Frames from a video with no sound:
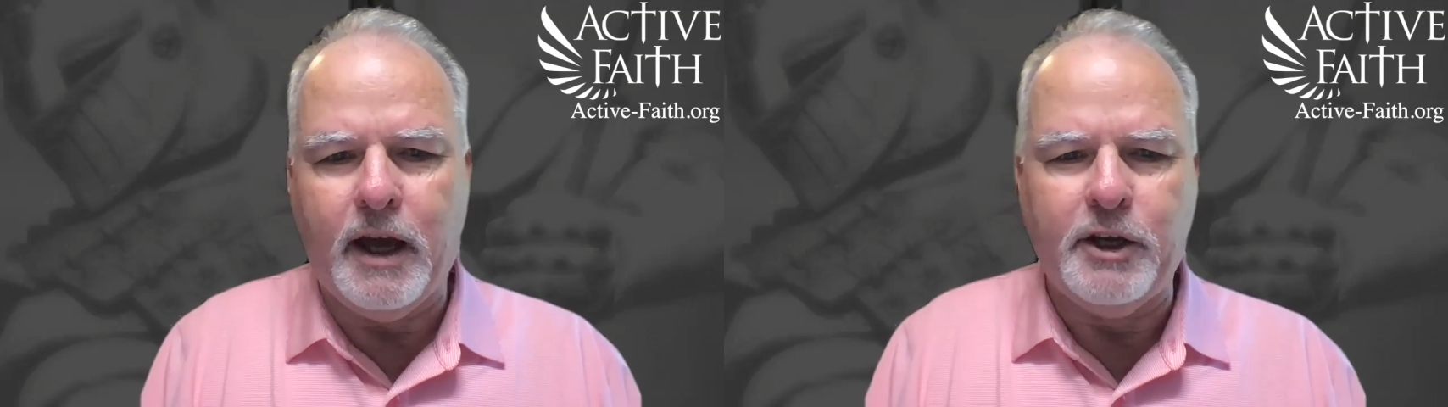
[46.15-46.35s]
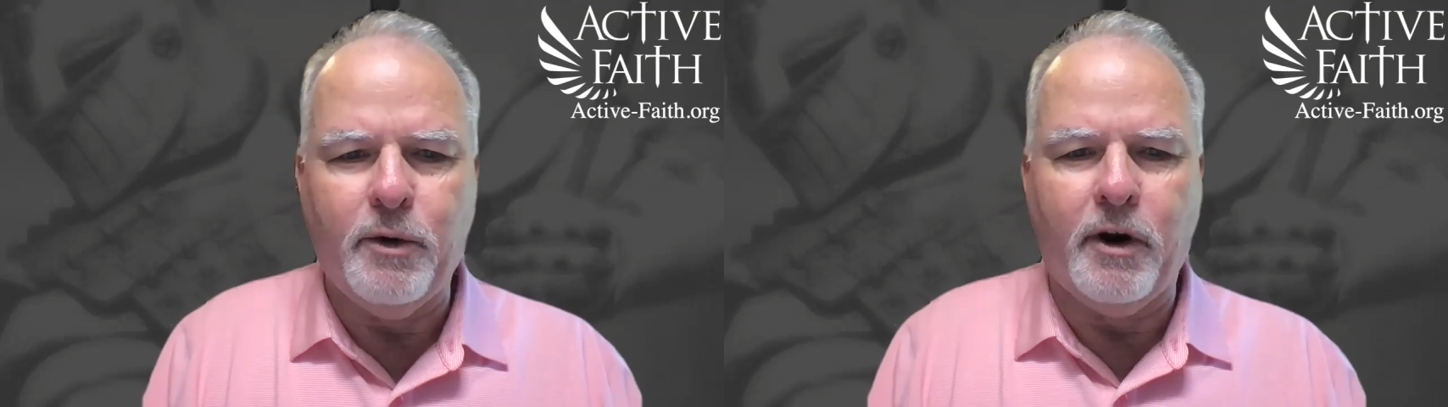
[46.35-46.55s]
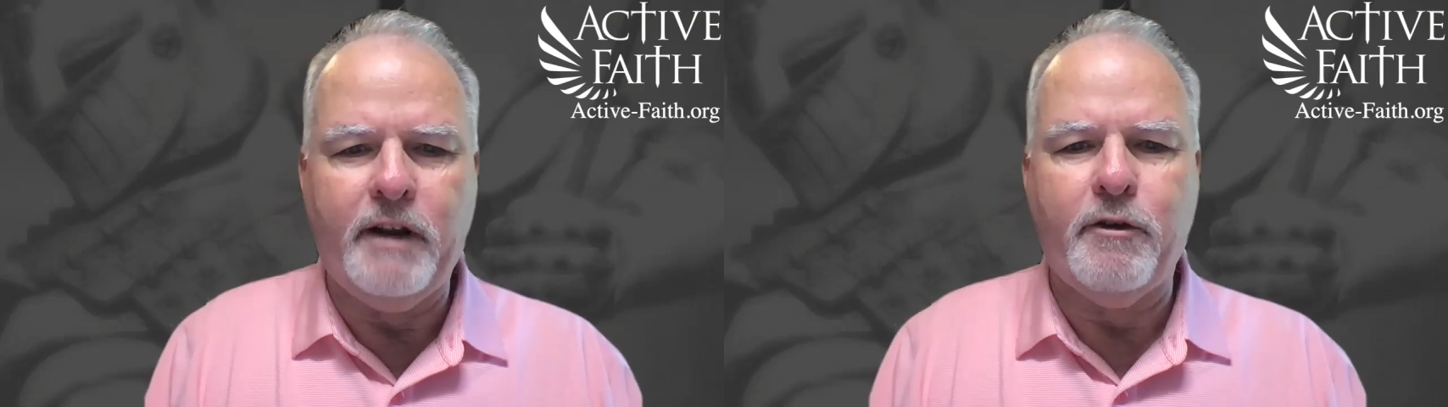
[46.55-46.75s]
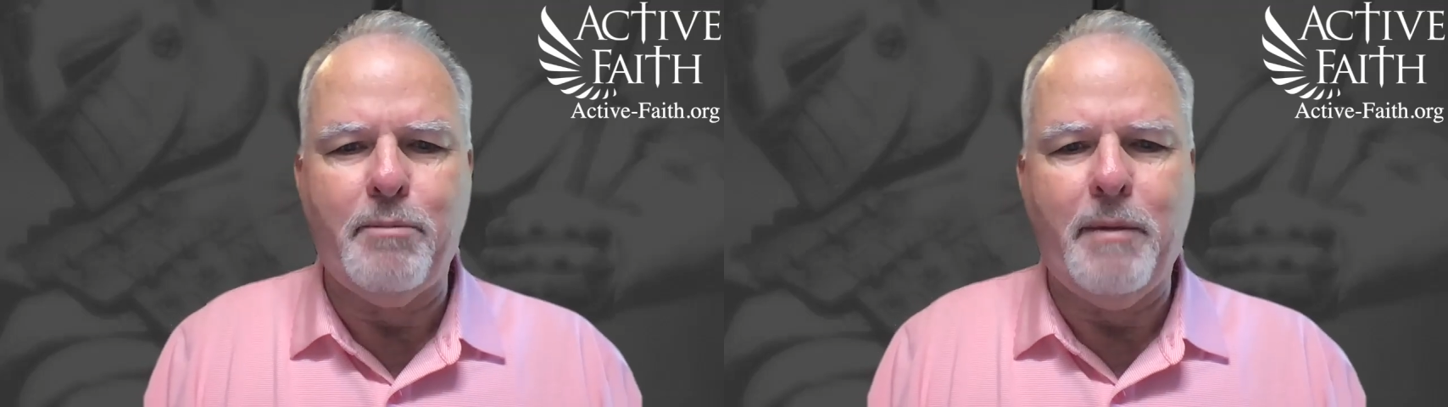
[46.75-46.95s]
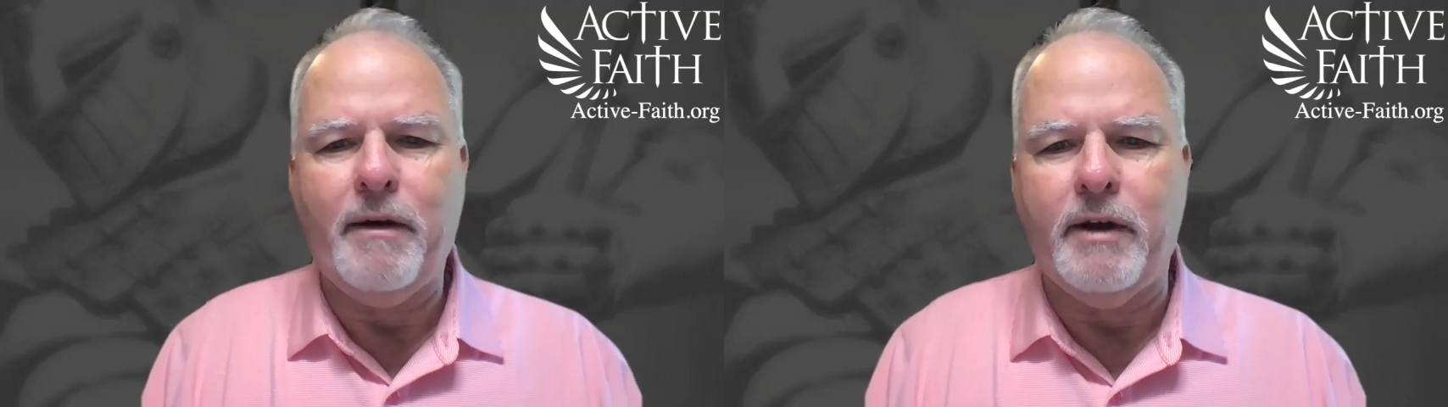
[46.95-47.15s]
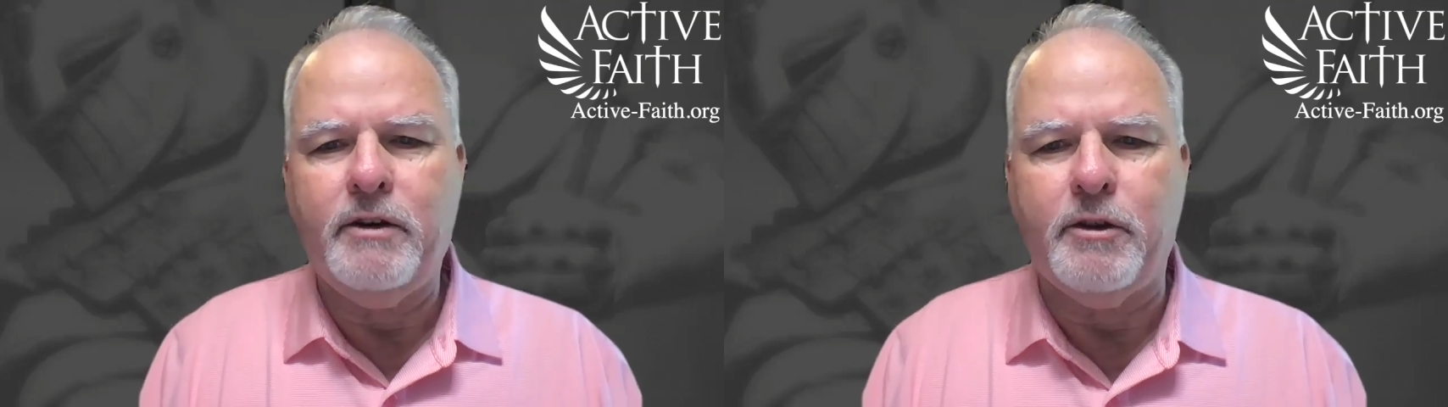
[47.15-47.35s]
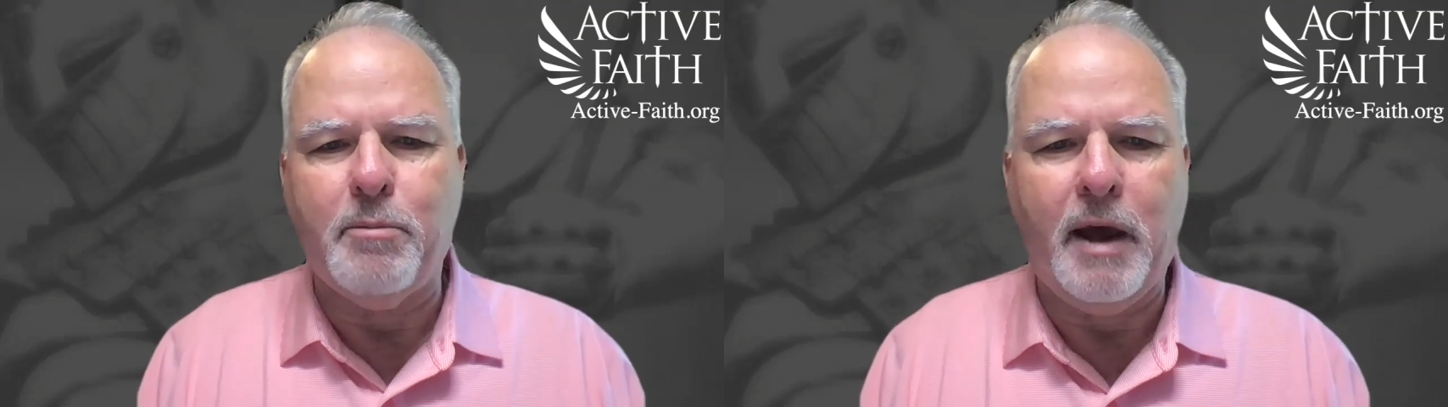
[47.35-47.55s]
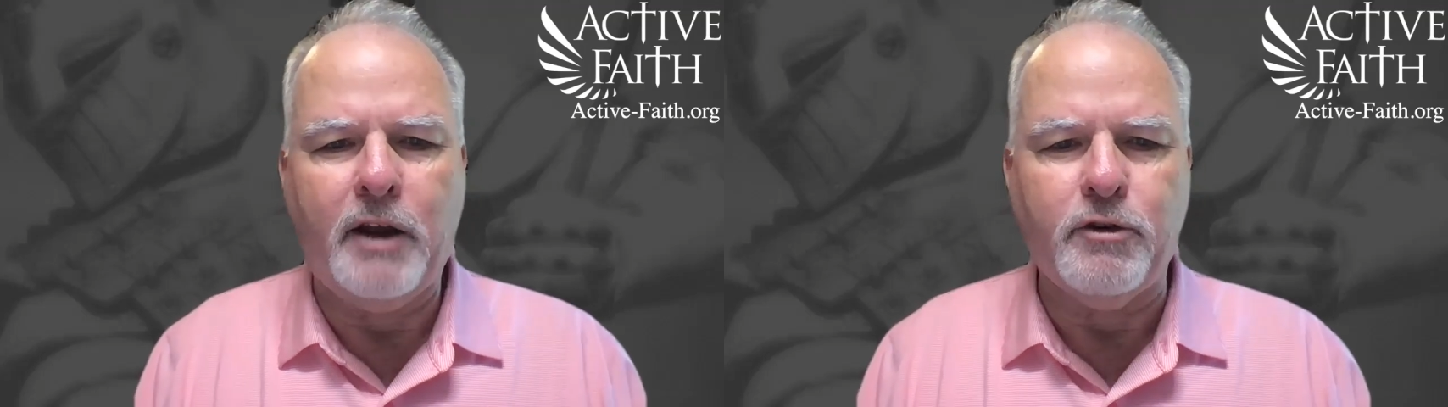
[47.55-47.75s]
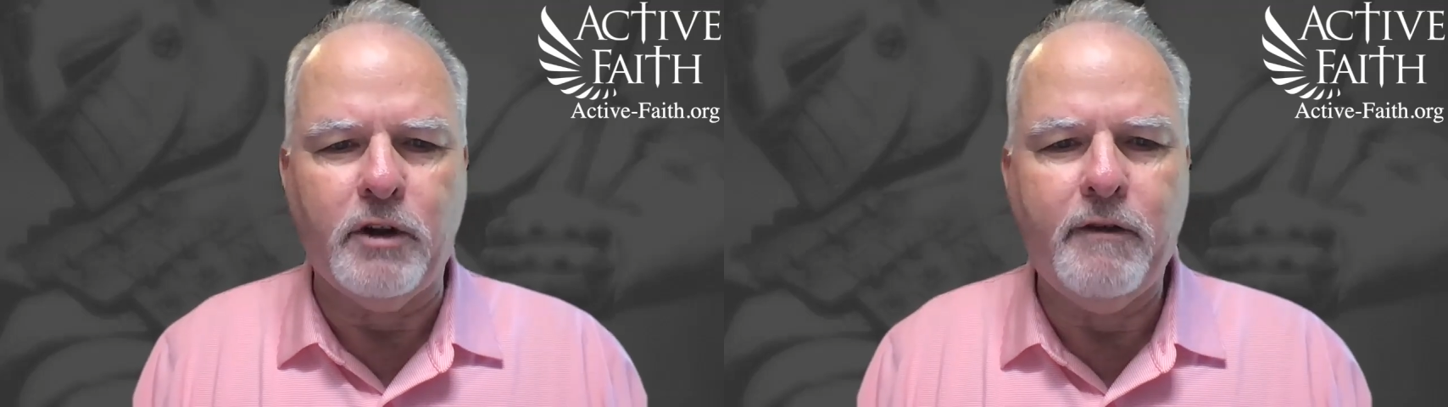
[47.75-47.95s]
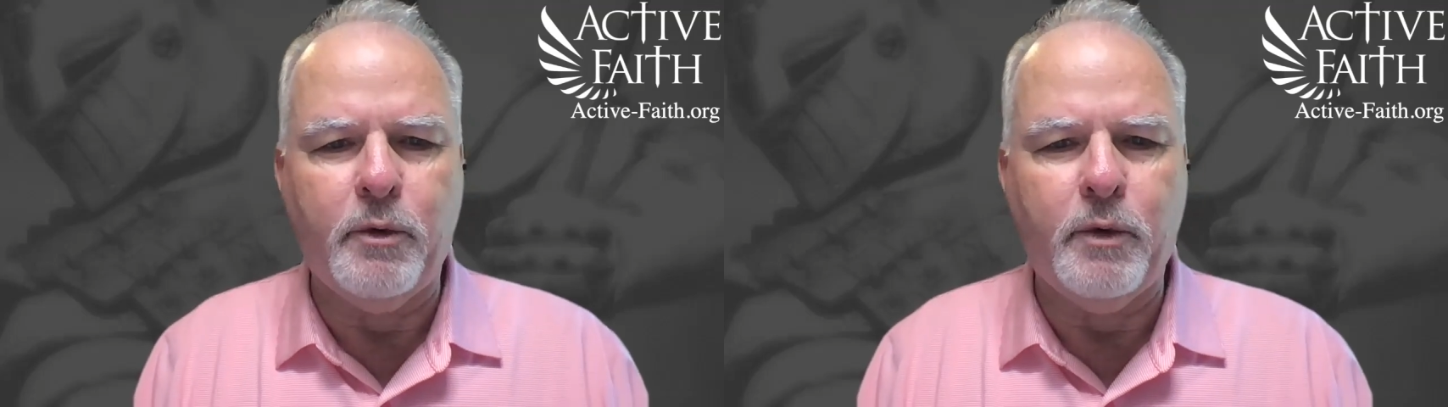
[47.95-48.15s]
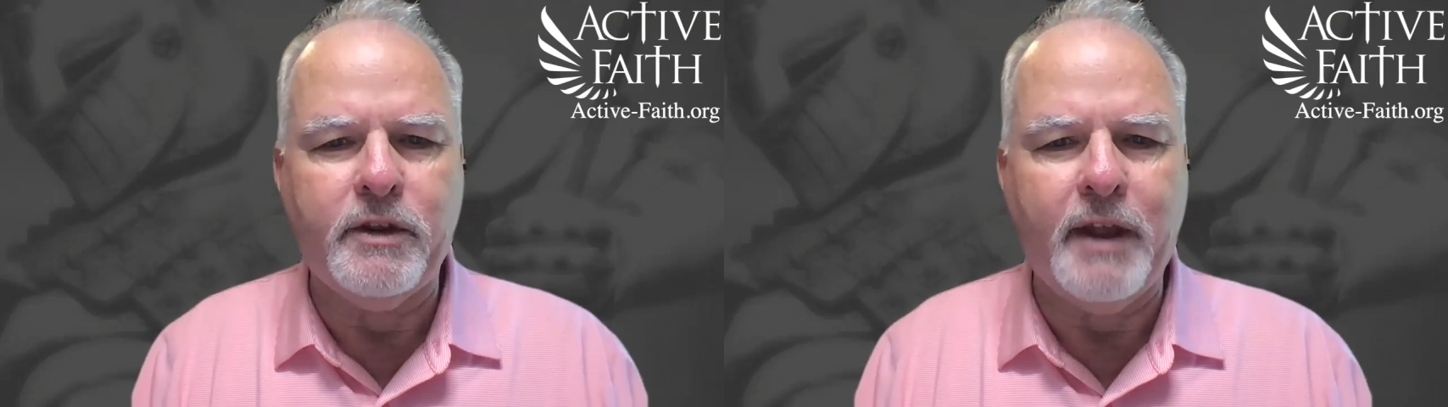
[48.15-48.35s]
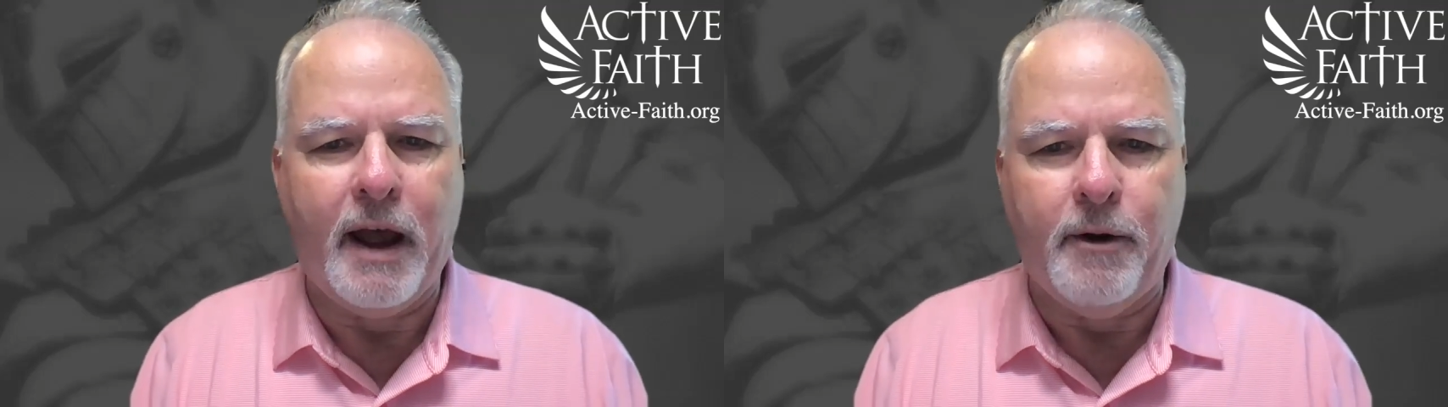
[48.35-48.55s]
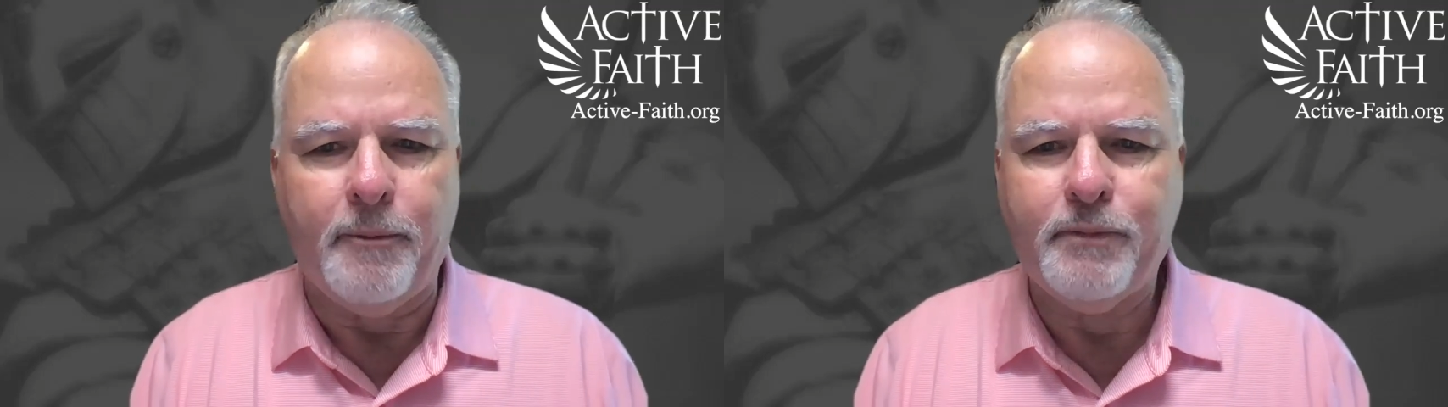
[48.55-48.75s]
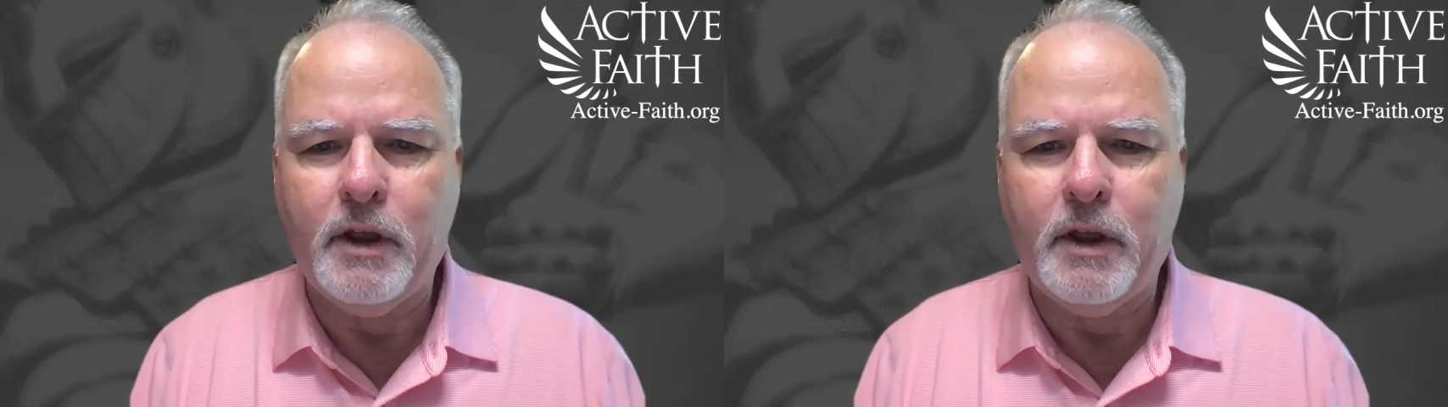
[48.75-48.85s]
and you aren't even married to the man you're living with now.